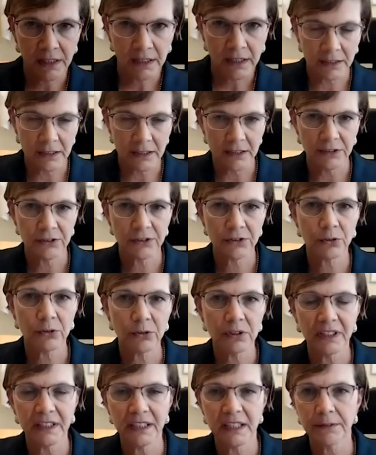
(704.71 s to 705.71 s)
And then
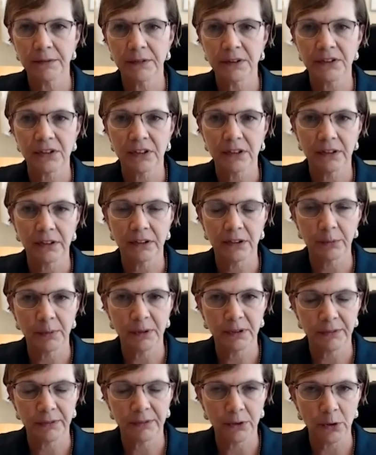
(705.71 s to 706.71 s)
certainly if it's a little
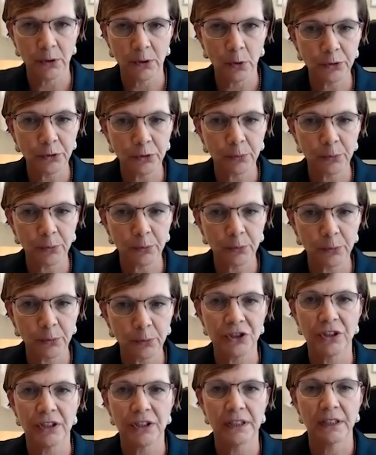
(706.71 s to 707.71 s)
bit of an older
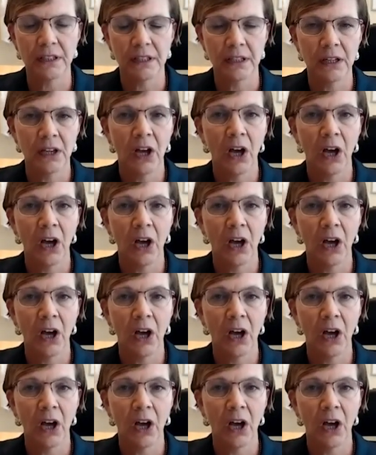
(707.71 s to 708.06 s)
patient,